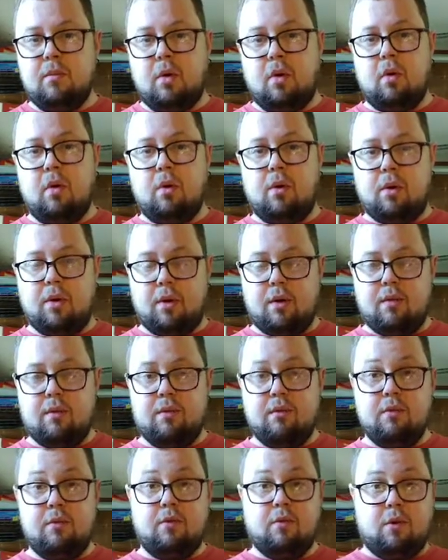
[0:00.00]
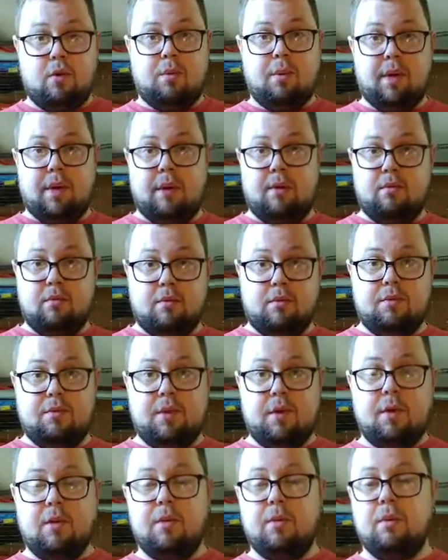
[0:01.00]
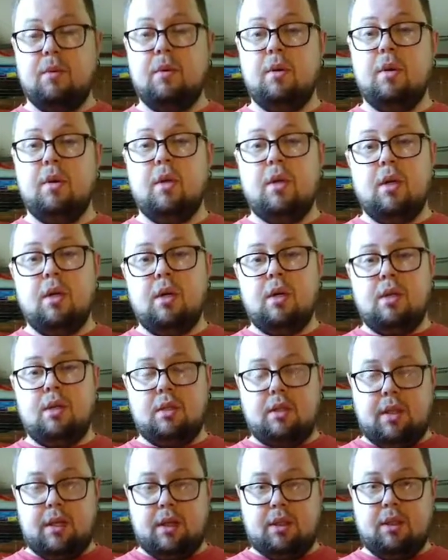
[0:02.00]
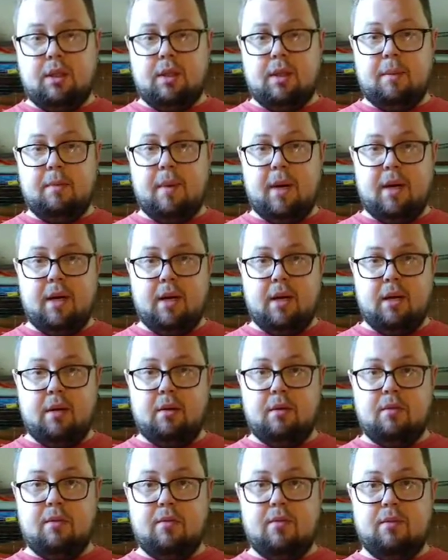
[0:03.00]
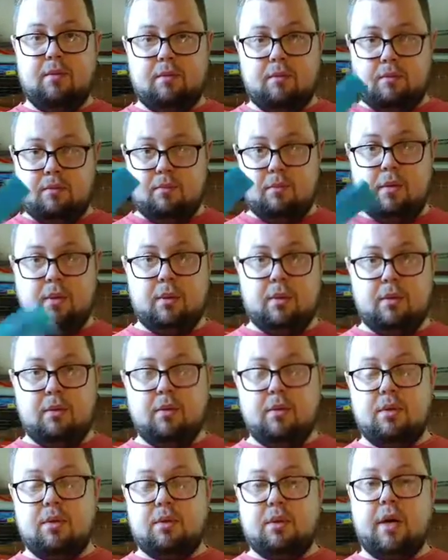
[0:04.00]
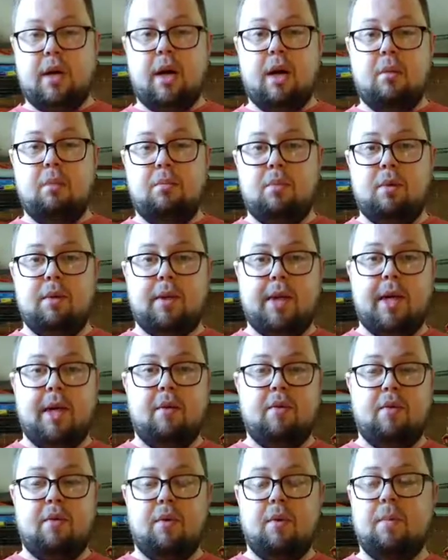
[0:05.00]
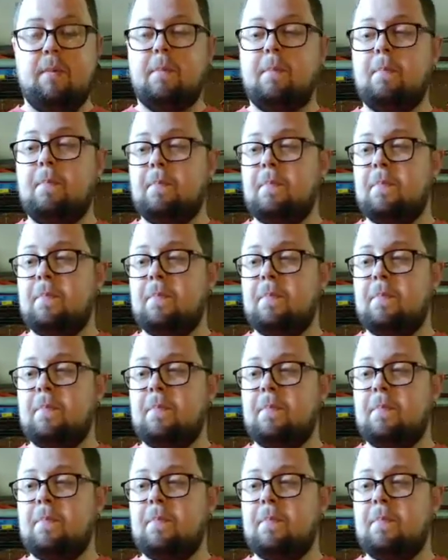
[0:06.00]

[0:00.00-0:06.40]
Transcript: holder for my phone is actually made out of scrap blue camp foam.